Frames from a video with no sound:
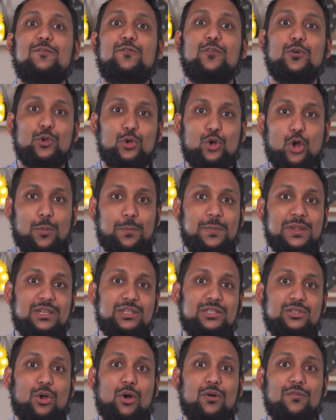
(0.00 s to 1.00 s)

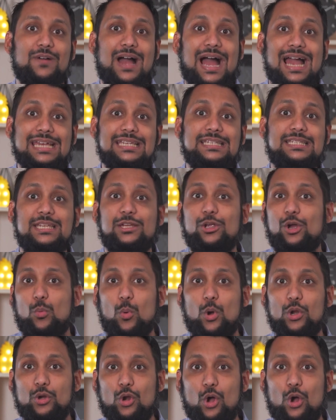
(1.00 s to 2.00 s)
photocopies of IC or
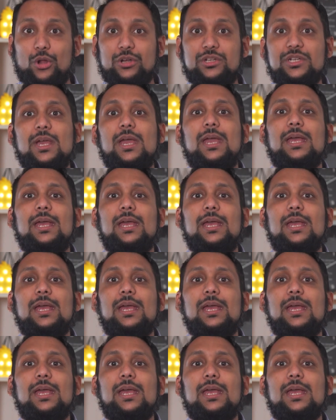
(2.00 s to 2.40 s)
whatnot,